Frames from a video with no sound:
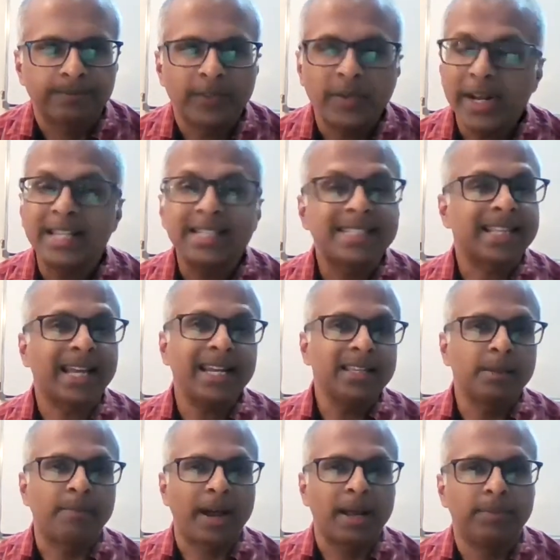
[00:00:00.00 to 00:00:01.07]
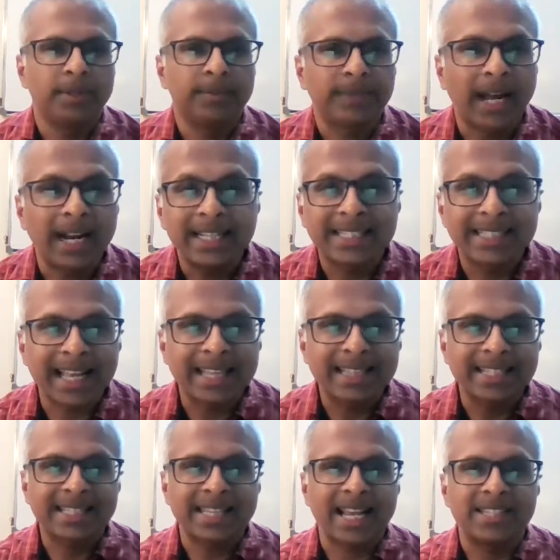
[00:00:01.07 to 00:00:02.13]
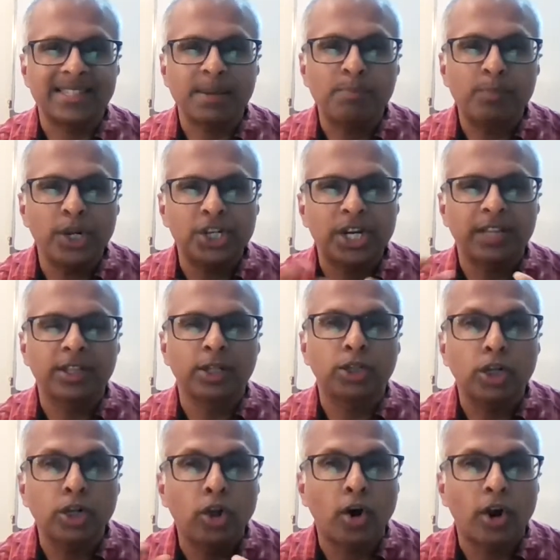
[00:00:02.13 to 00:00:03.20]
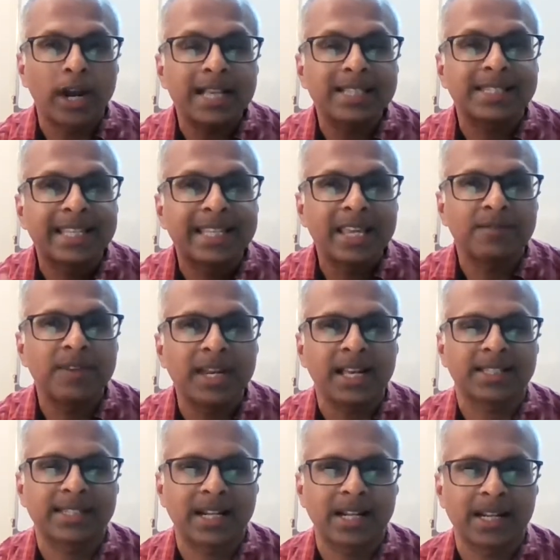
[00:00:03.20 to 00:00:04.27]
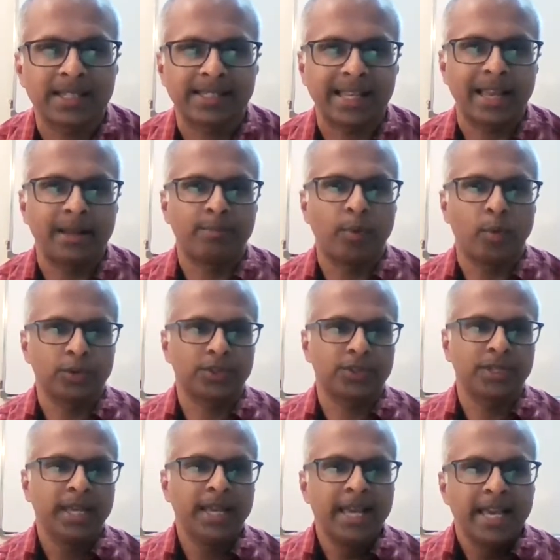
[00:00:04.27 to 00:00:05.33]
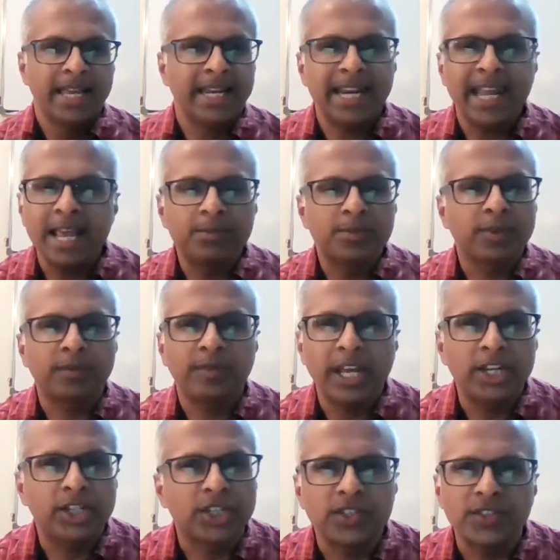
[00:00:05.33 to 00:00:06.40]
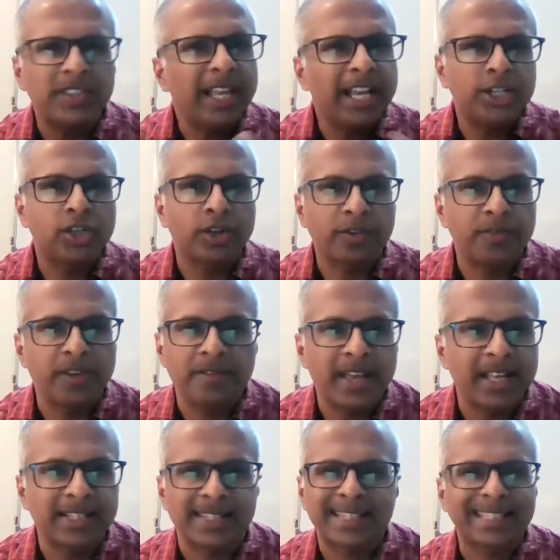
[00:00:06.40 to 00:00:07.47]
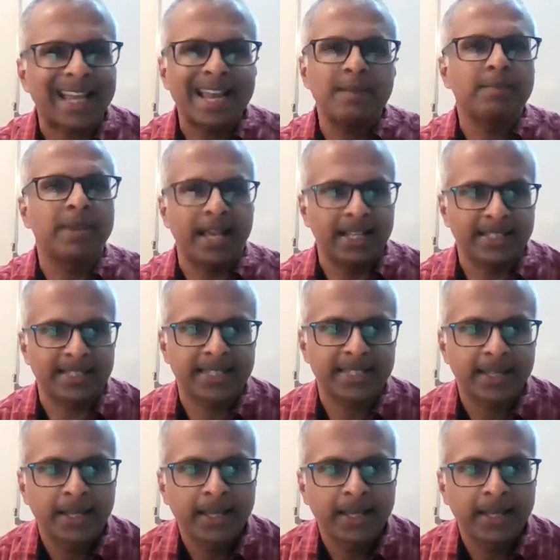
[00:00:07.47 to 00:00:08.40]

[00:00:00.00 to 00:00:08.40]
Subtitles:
Read and study the Bible, understand the signs, appreciate that the Lord has given us clear signposts, names of nations, nature of events, timelines.